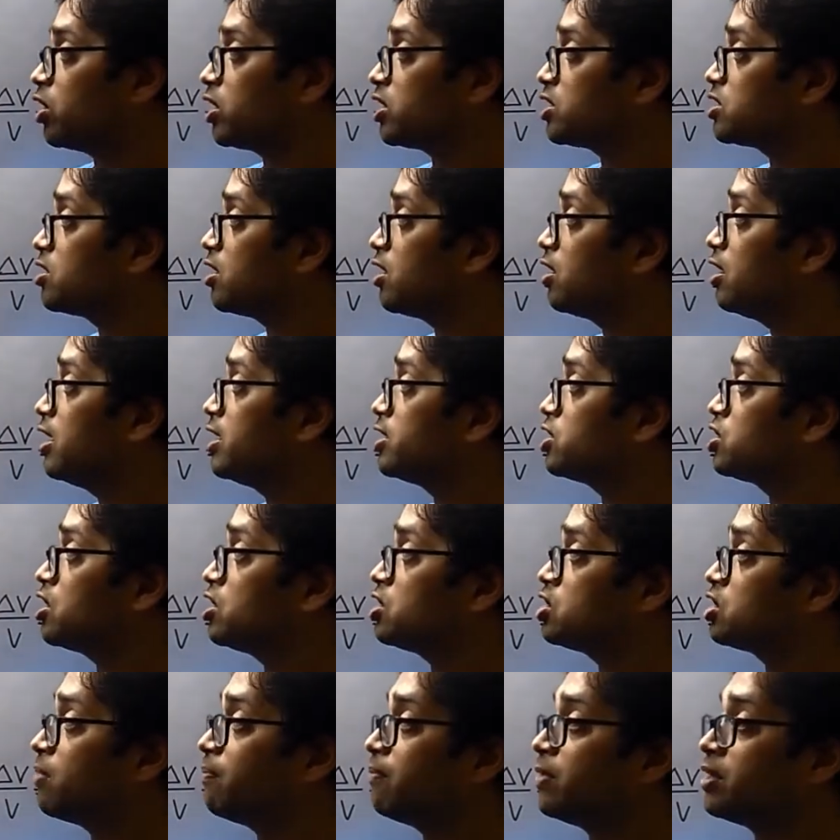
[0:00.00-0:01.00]
what is the
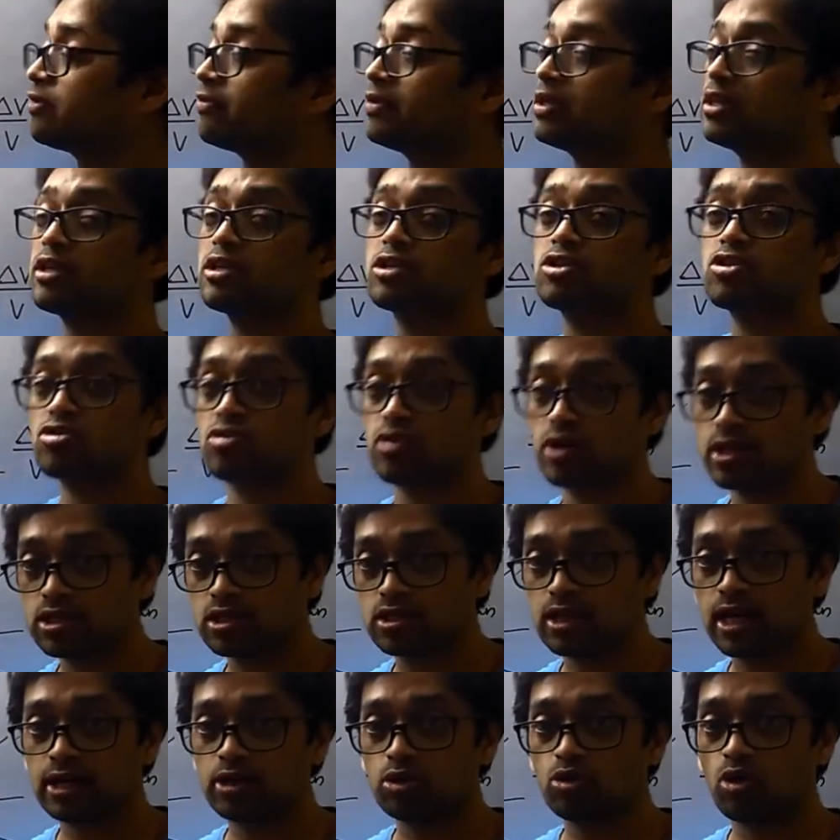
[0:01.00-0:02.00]
relationship between the
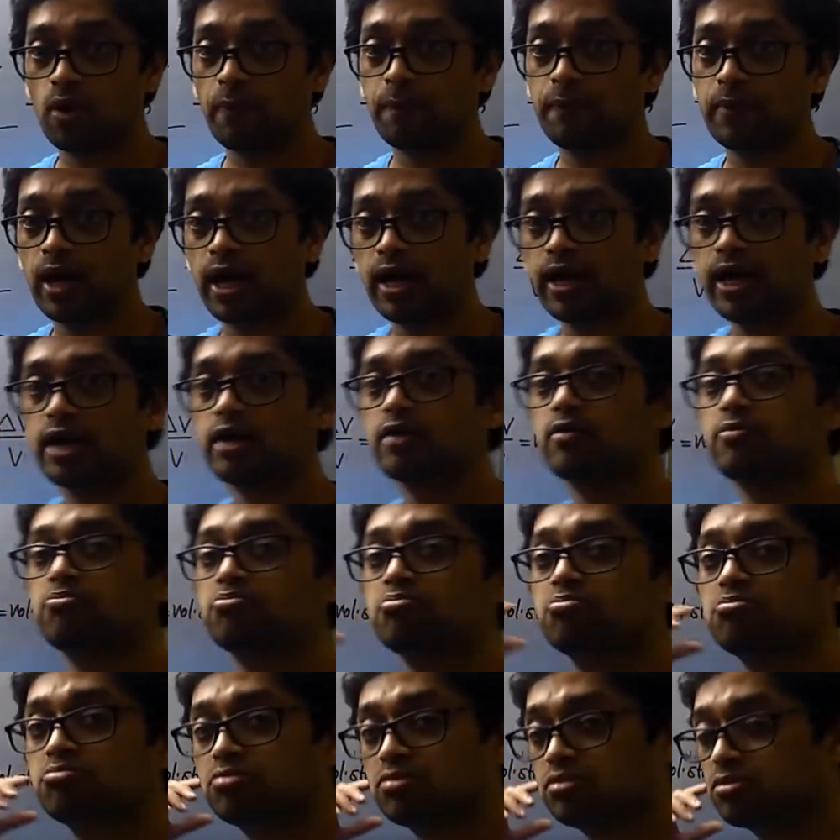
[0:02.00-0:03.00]
stress that you apply
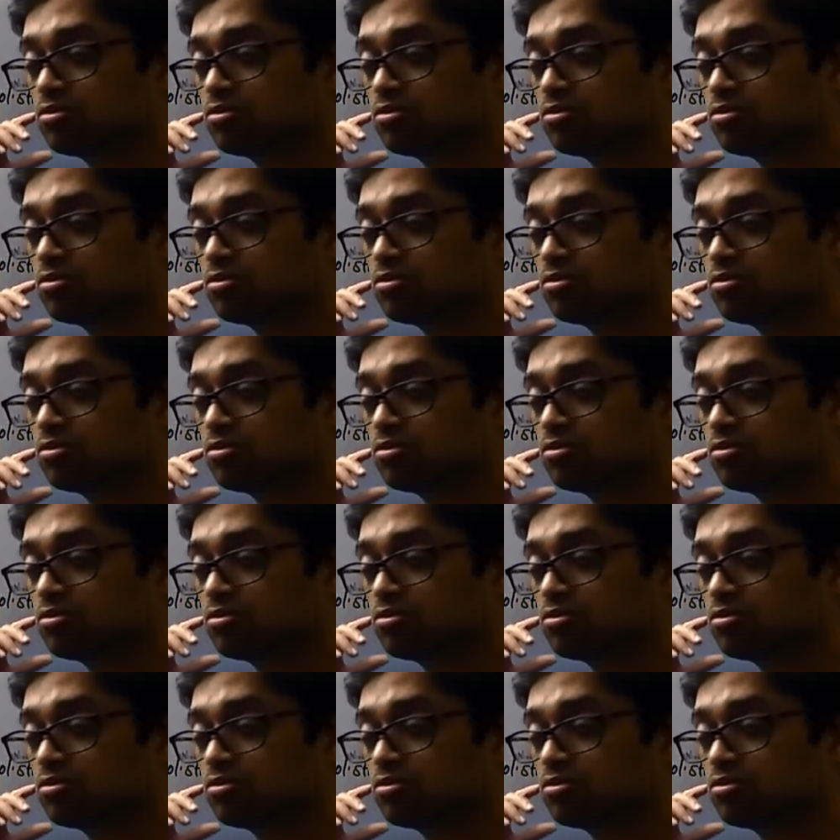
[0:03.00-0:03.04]
and